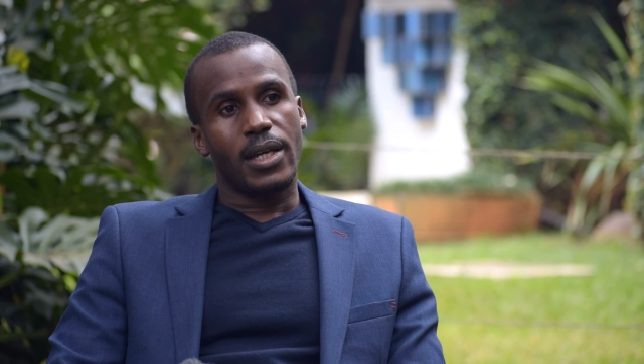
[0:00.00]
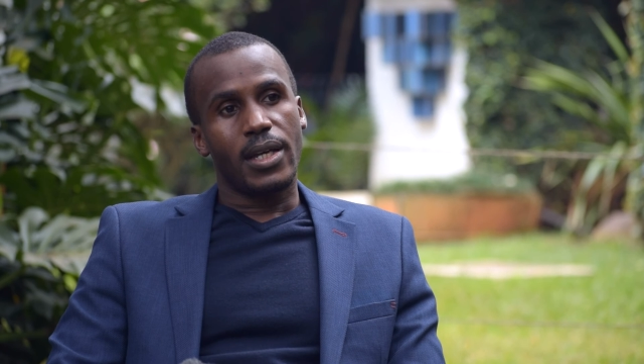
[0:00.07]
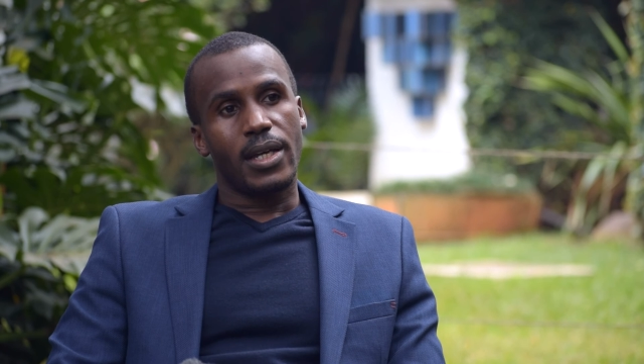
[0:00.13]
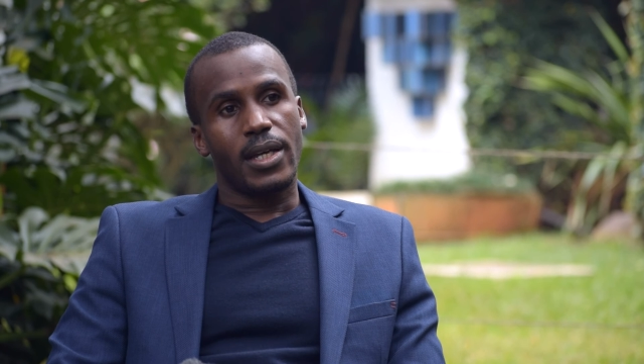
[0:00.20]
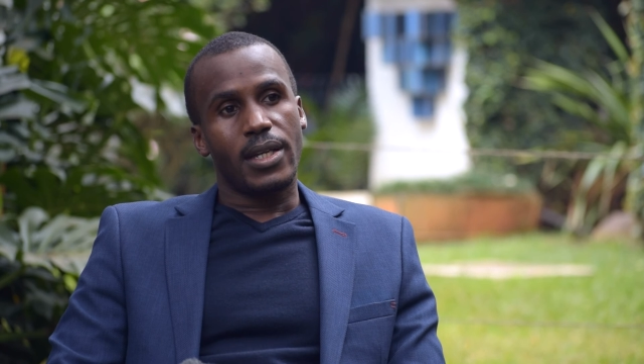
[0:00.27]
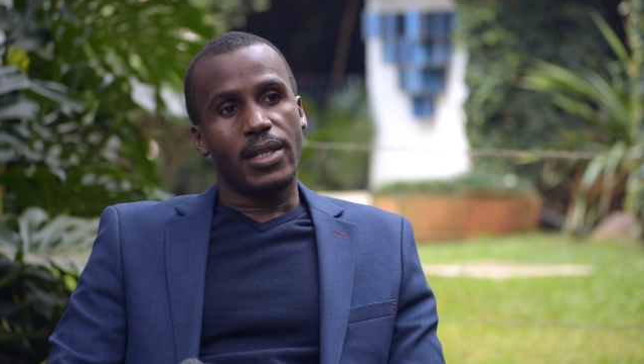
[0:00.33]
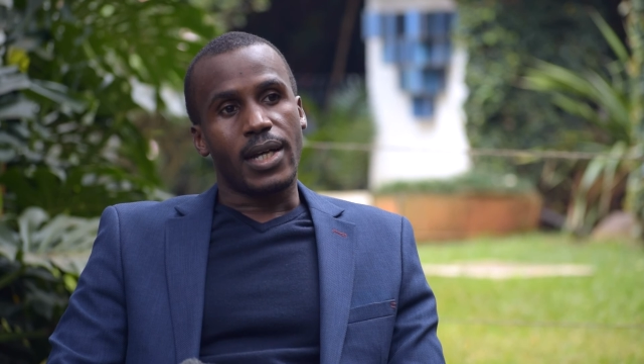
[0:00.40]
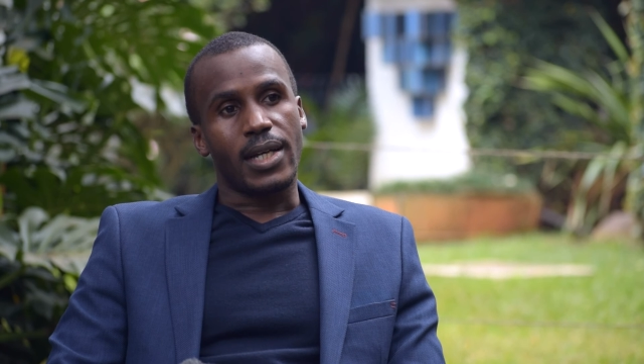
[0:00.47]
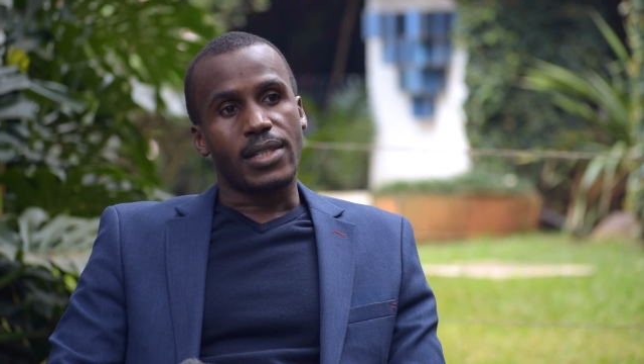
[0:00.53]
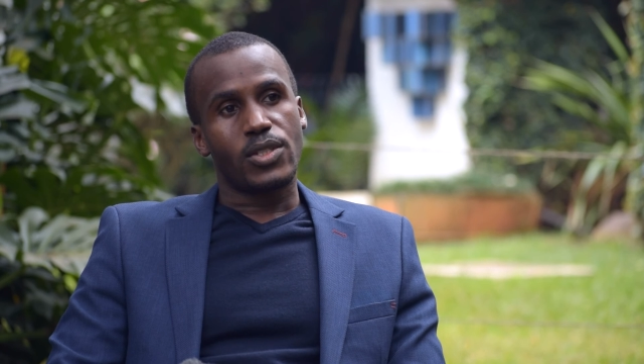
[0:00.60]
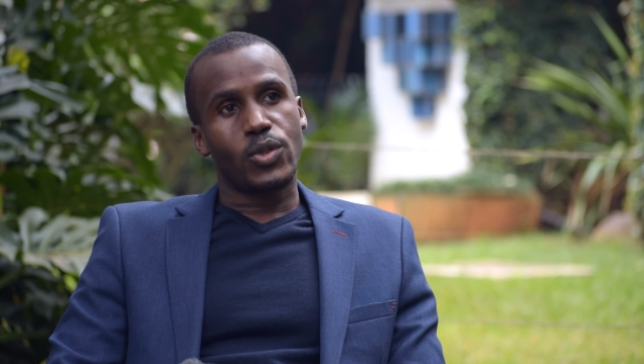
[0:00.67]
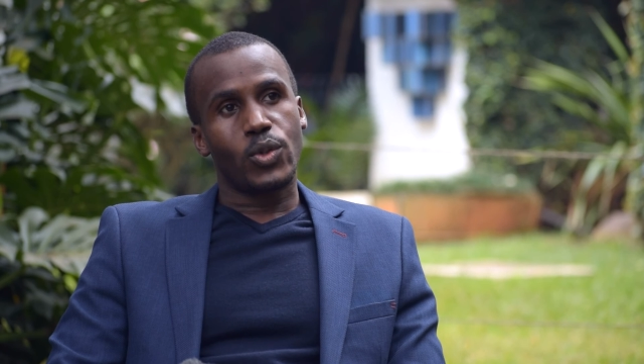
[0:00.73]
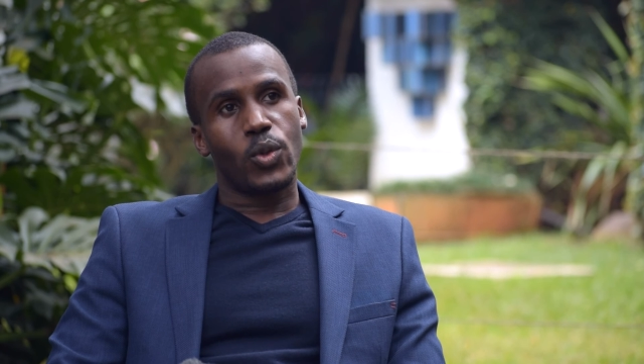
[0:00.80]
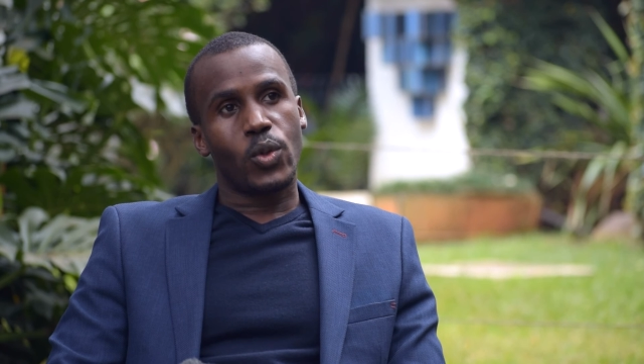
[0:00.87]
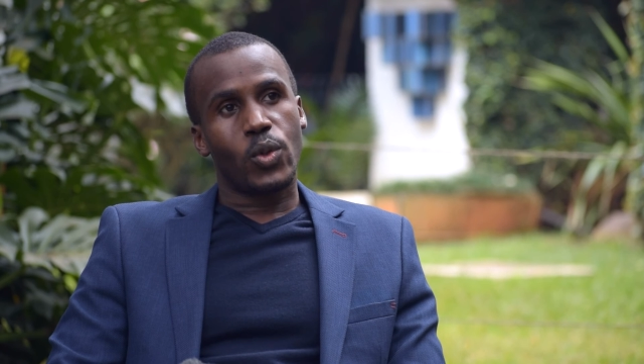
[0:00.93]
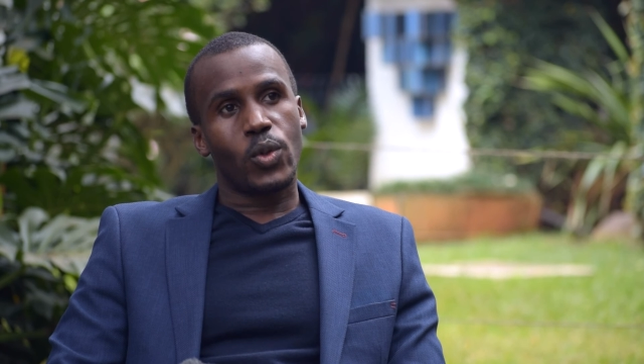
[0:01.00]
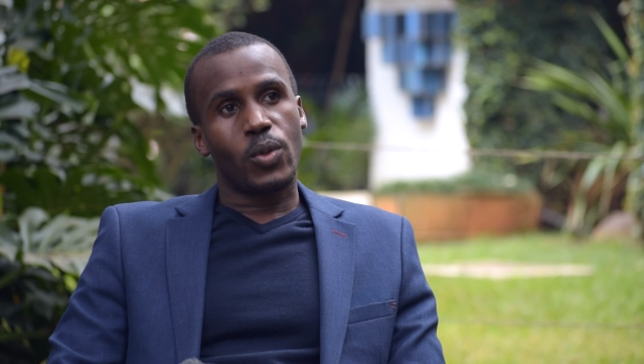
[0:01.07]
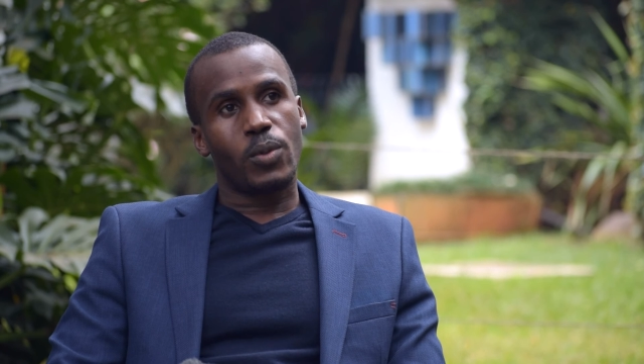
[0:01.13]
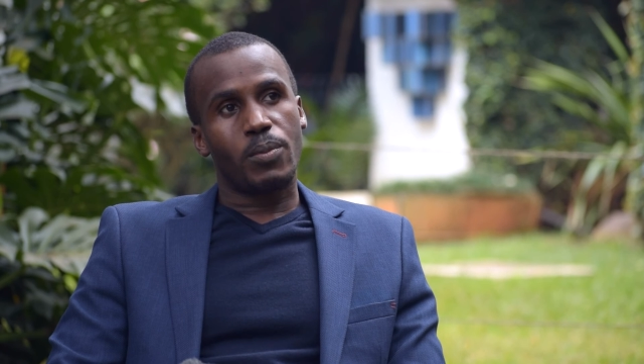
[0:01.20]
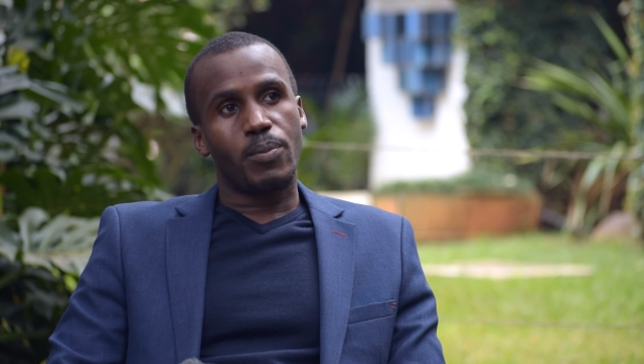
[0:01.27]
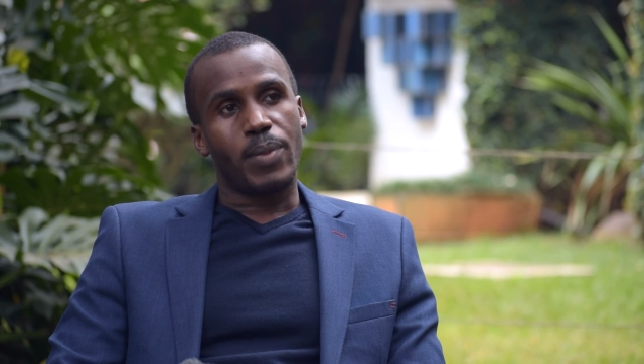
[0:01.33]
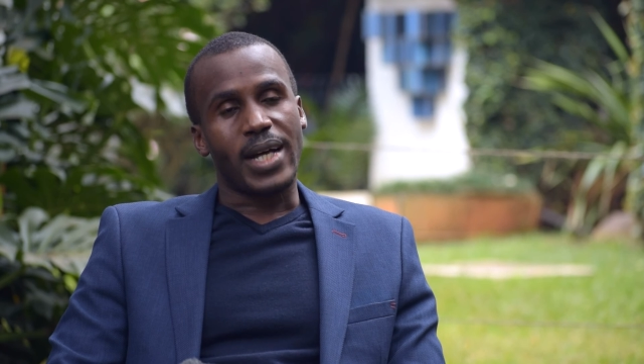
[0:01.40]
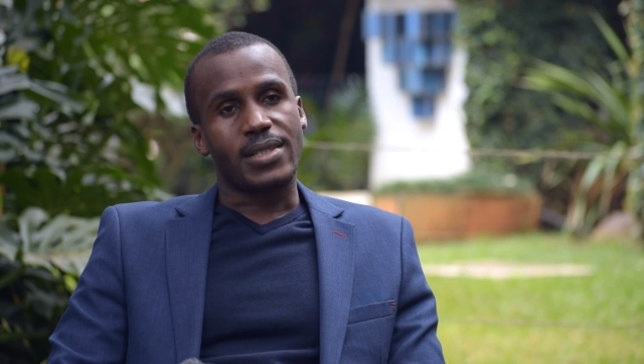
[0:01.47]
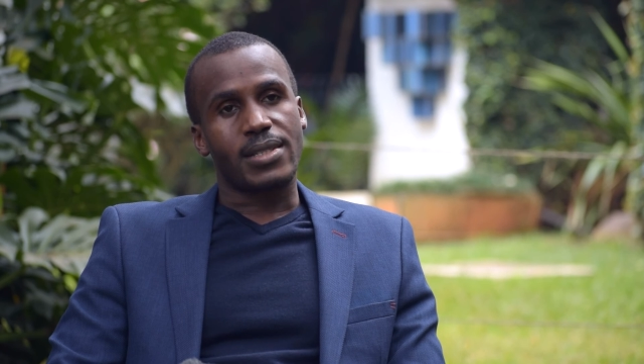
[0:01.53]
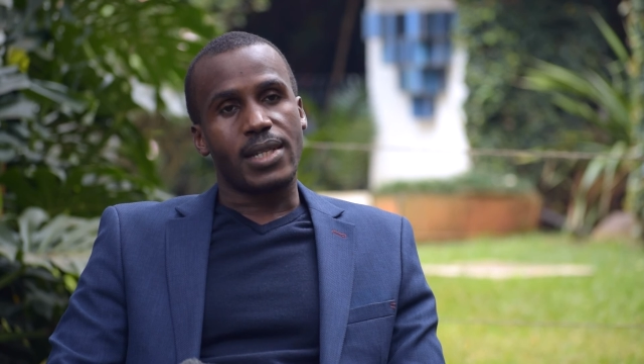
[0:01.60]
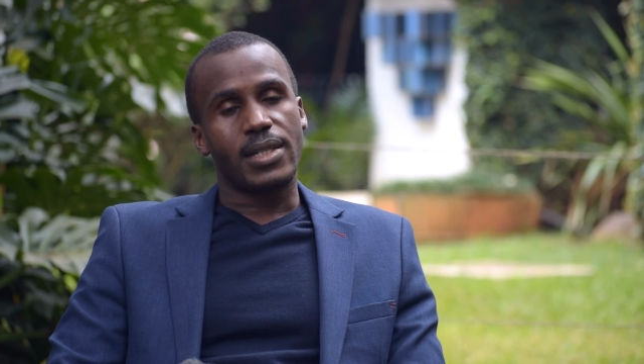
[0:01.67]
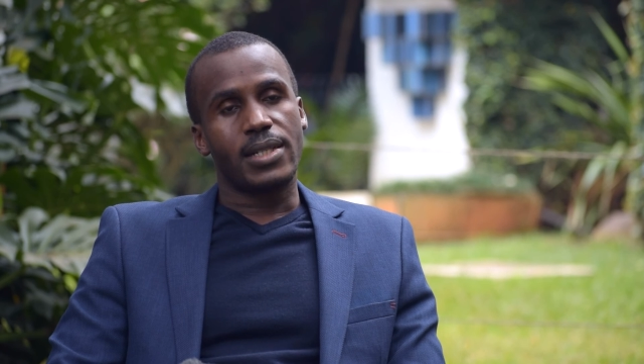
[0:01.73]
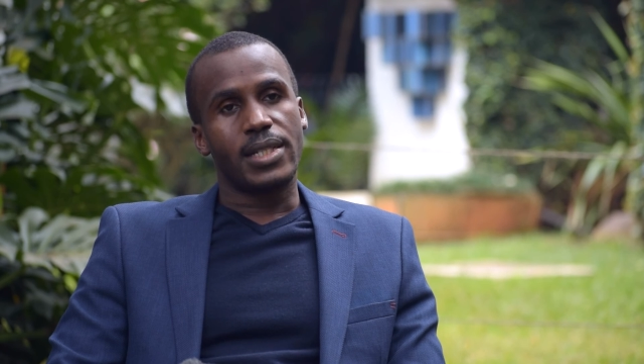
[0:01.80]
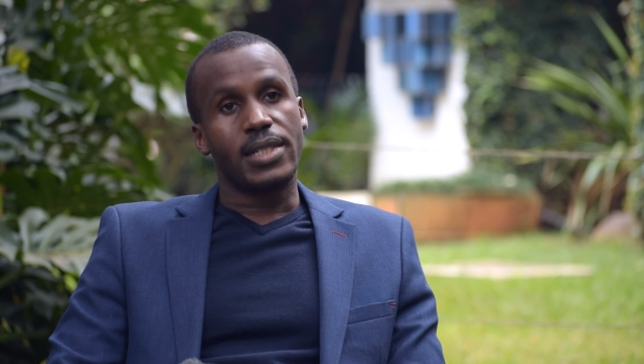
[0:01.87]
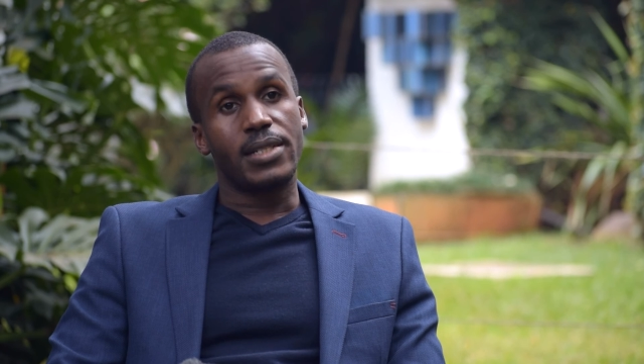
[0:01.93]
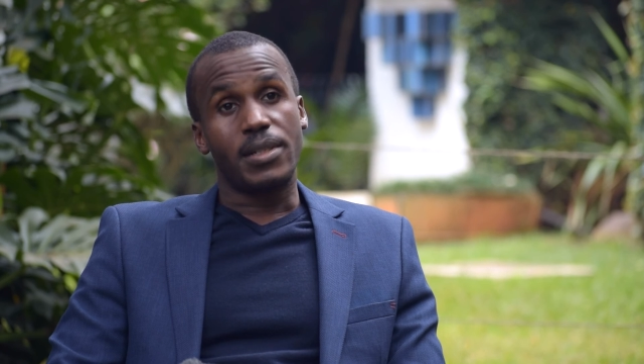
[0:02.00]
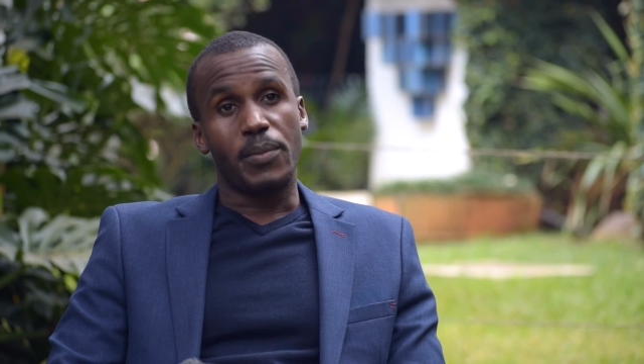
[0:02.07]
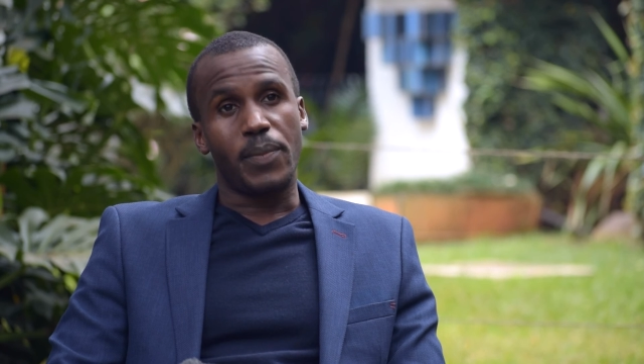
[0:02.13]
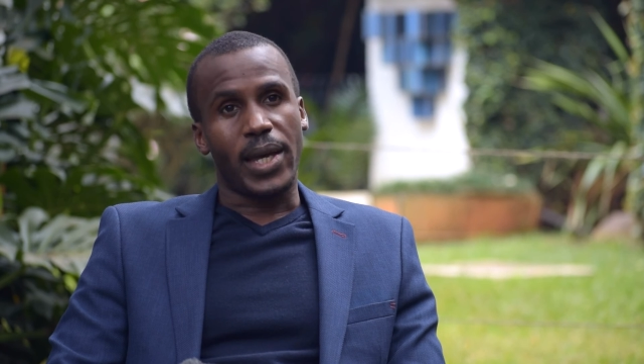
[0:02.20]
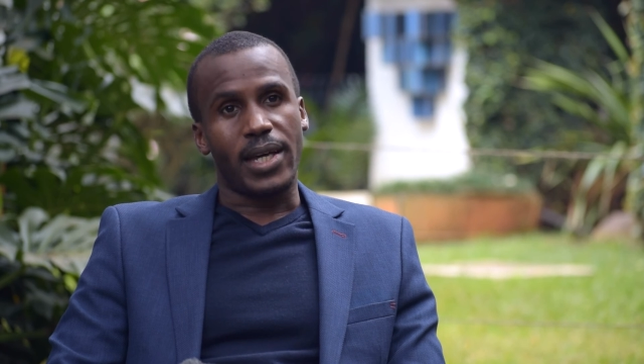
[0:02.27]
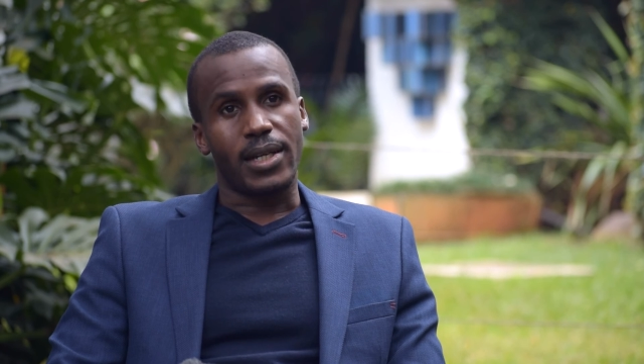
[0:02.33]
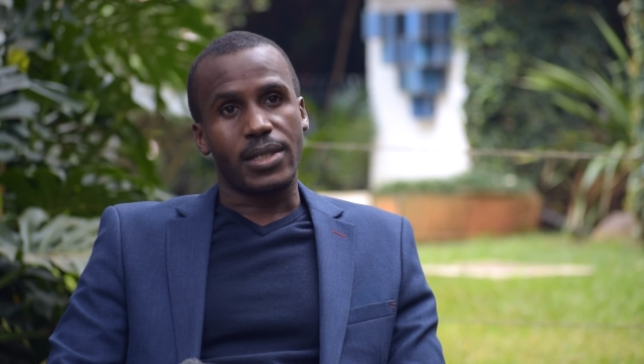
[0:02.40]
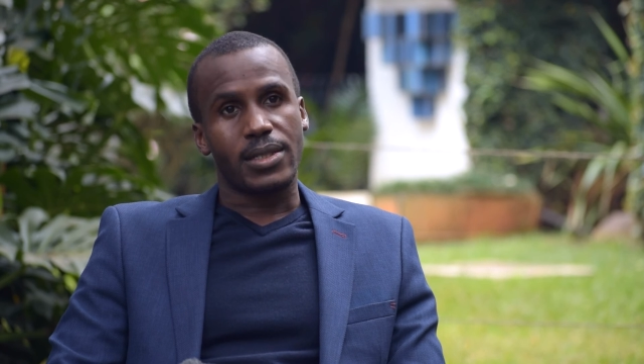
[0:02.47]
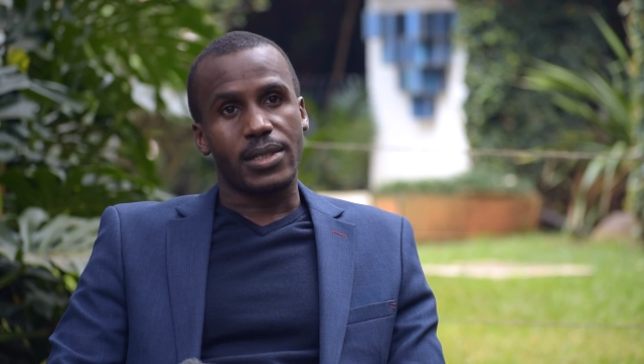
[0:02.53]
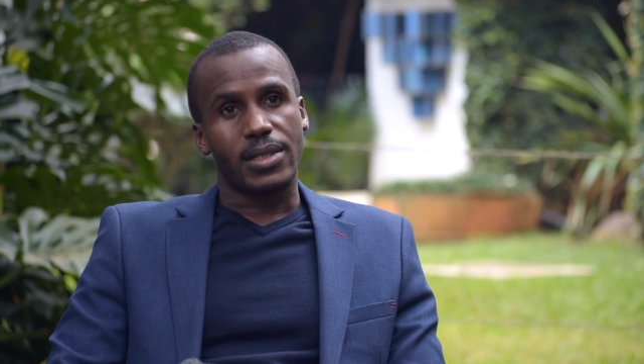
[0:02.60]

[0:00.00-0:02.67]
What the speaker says: it has no parts that need repair.